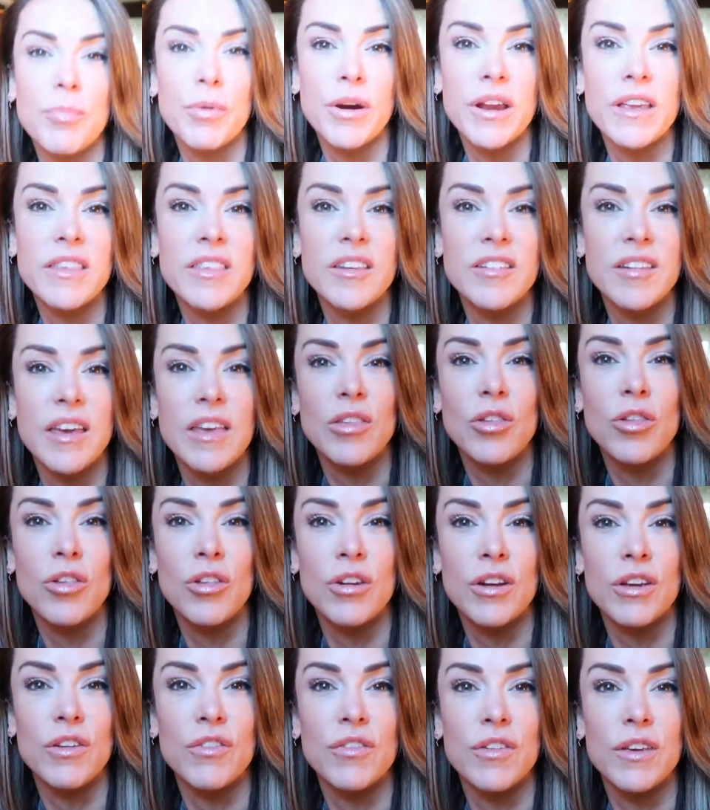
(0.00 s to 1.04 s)
break the
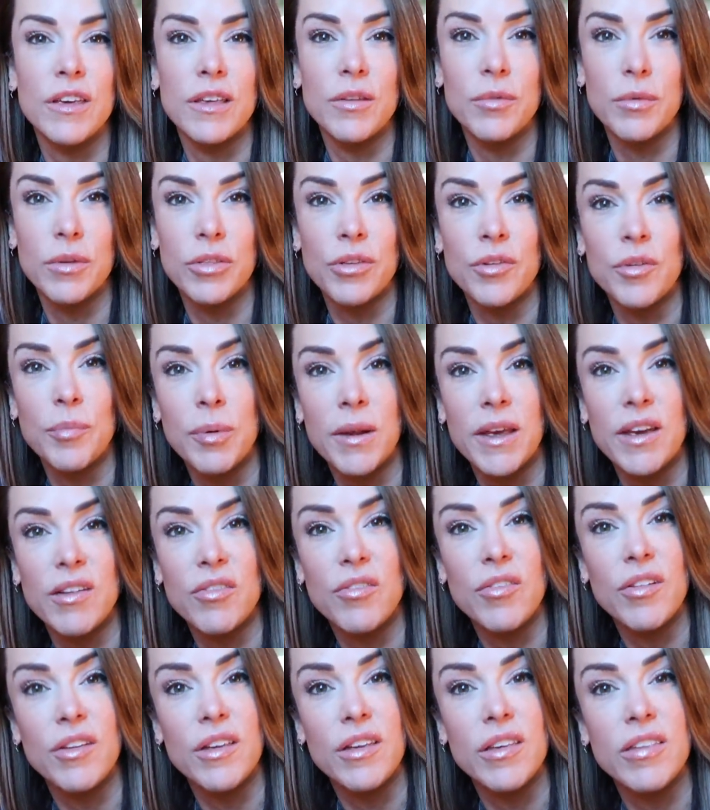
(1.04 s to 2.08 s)
tension, I feel, with her
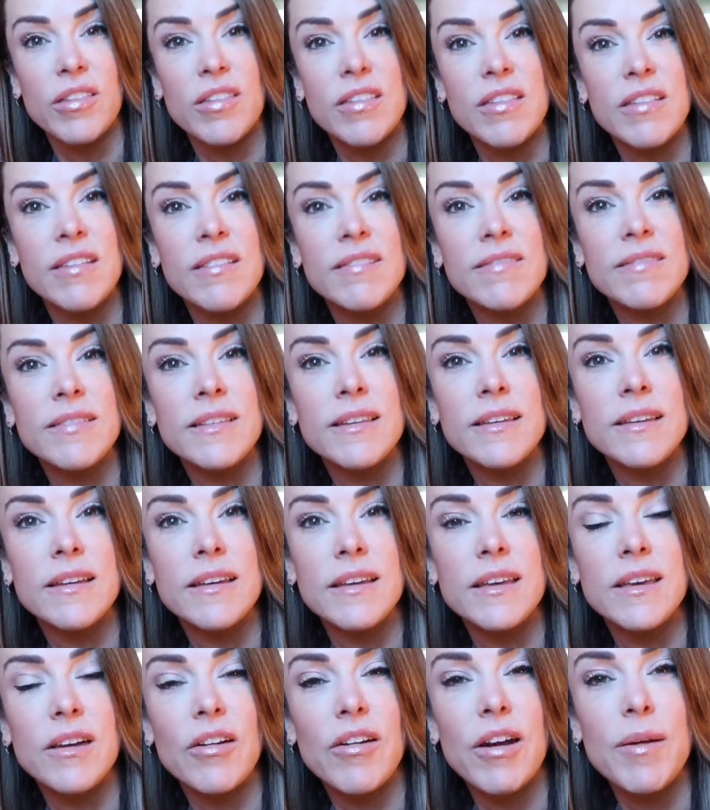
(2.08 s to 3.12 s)
playfulness.
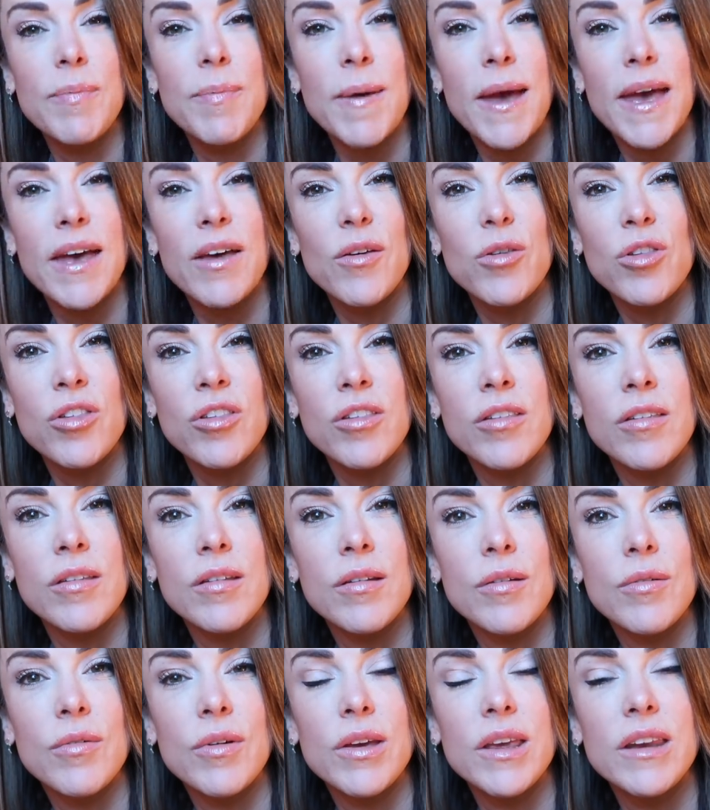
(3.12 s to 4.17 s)
You all right, Bales?
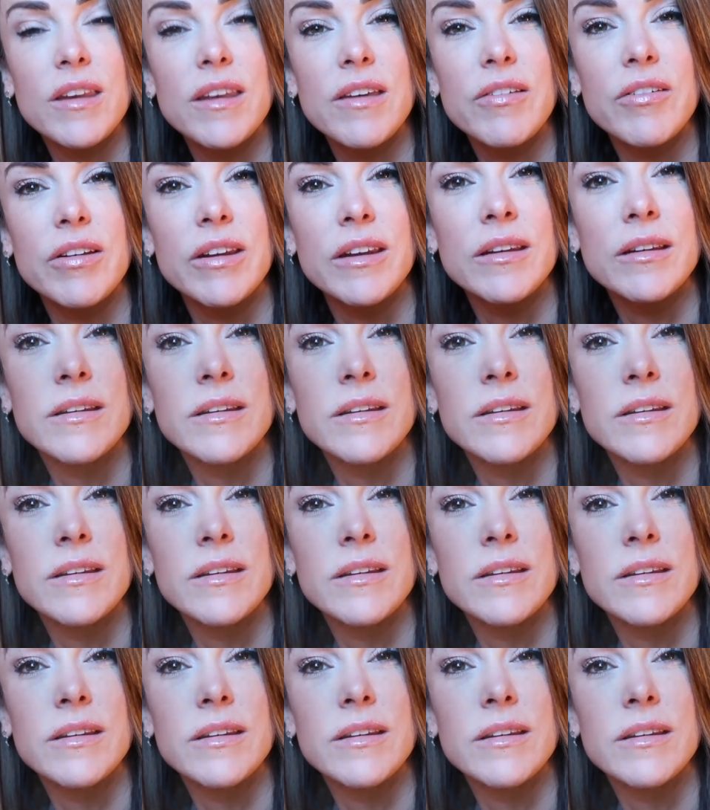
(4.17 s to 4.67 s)
What are you doing?